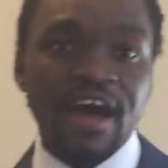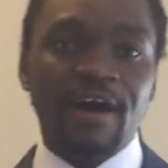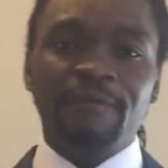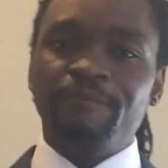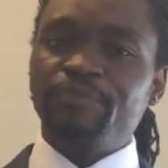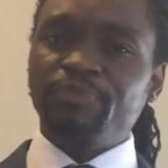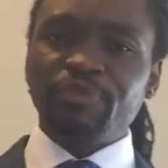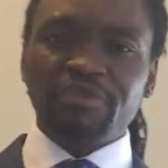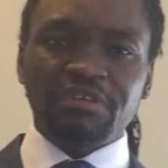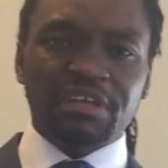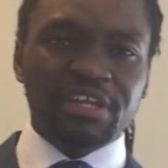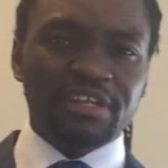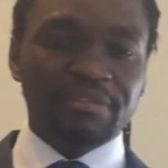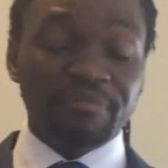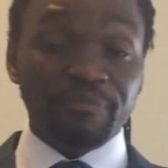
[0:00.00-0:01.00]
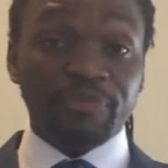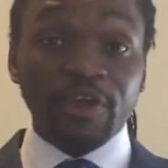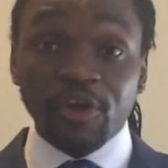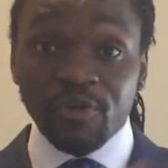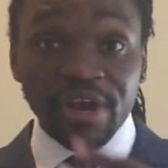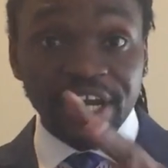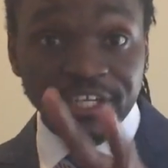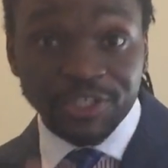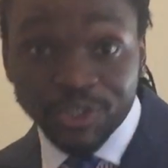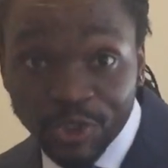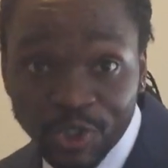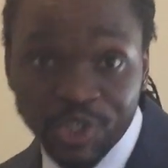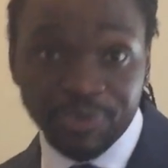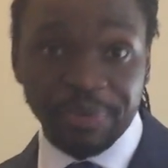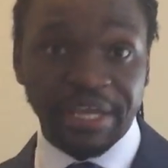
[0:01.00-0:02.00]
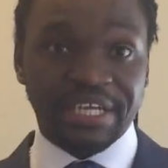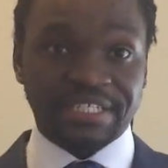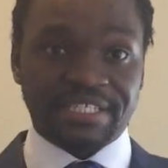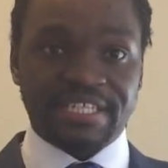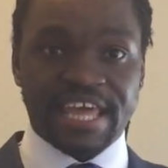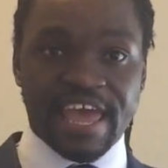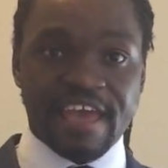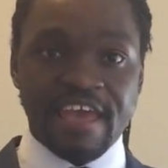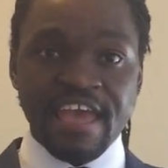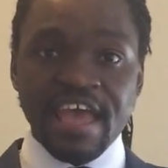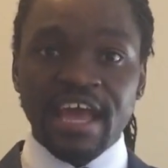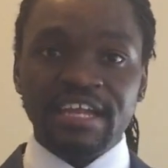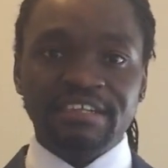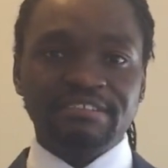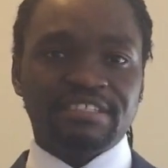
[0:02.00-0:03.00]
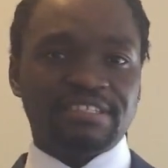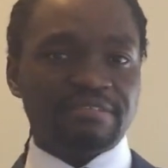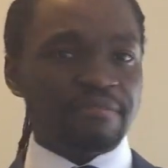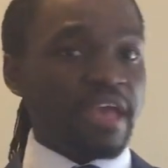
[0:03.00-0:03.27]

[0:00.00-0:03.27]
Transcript: Um, you know, there are already two speakers there and